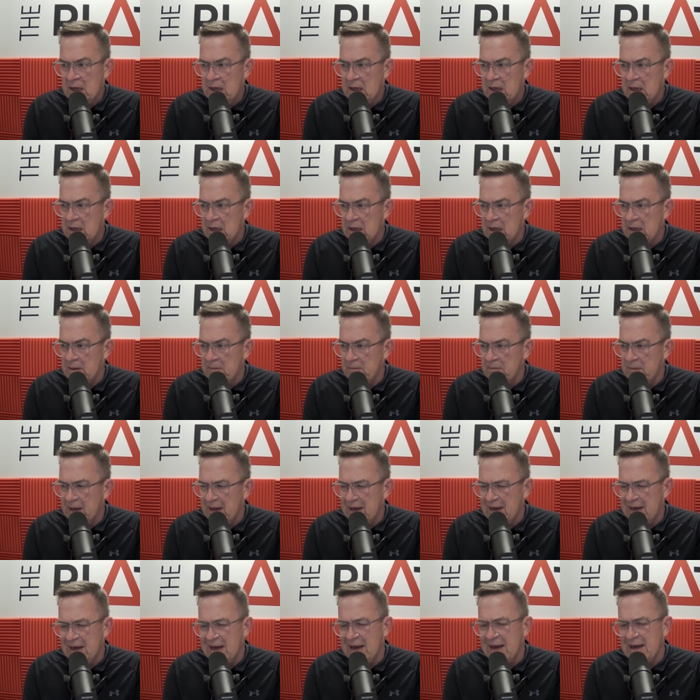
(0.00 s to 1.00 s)
um,
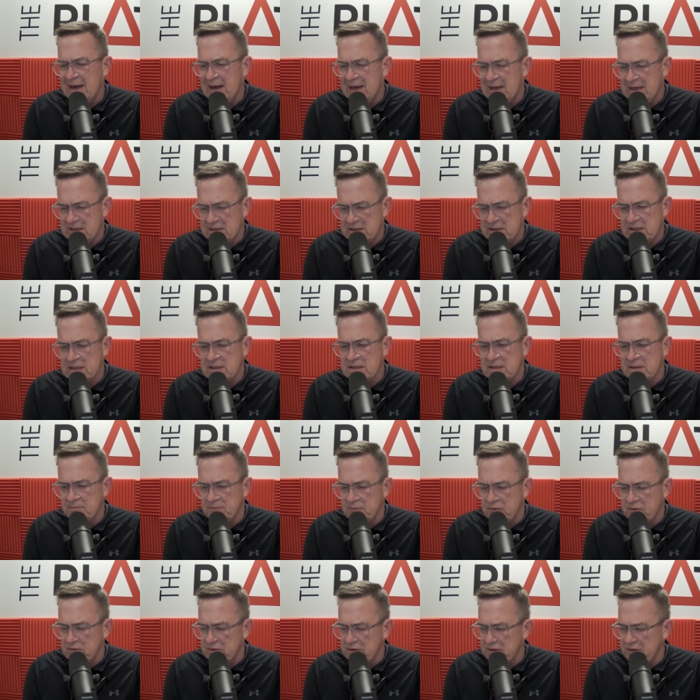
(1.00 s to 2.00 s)
and, and, let's just in
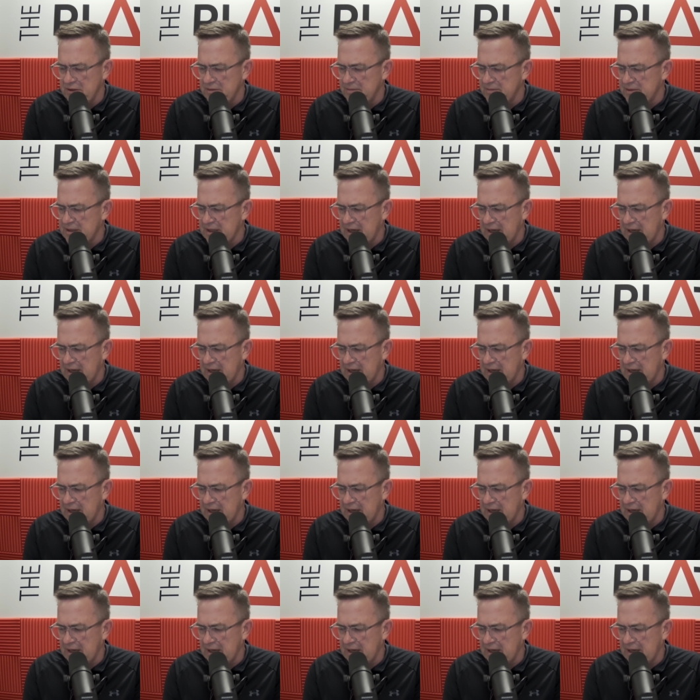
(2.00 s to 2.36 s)
broad terms